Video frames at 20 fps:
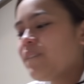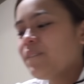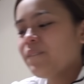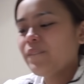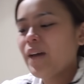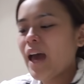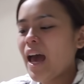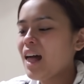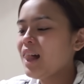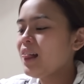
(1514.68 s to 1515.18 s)

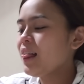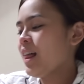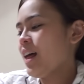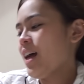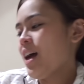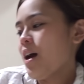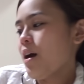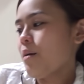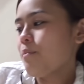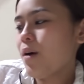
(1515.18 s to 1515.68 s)
Mel
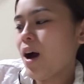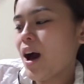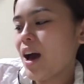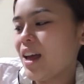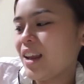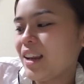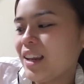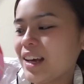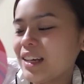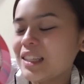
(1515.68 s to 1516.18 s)

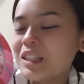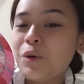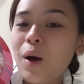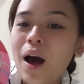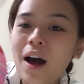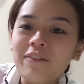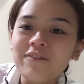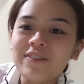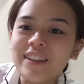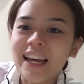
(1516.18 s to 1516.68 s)
bought the
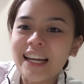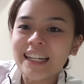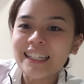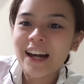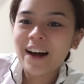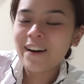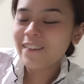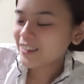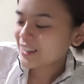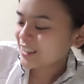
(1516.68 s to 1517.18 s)
12 days
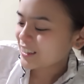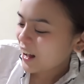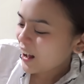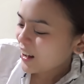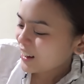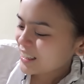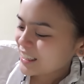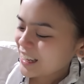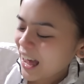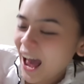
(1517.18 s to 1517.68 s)
of
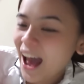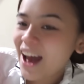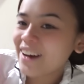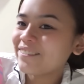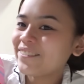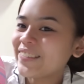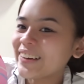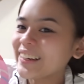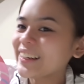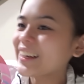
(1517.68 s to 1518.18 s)
socks
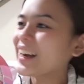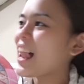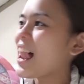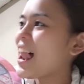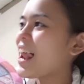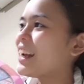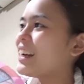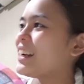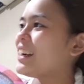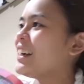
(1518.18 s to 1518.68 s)
advent
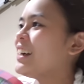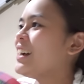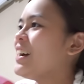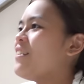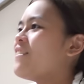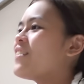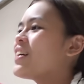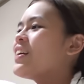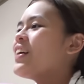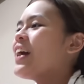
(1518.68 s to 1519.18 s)
calendar.
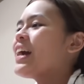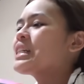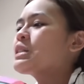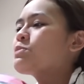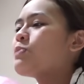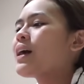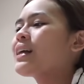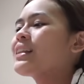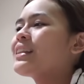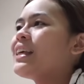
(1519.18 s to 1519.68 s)
Were you
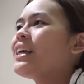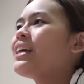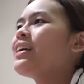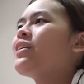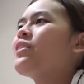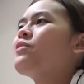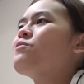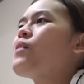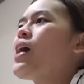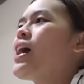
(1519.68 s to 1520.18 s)
expecting
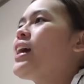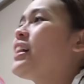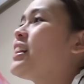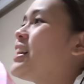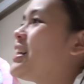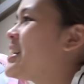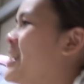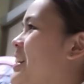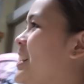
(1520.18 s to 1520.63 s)
on buying this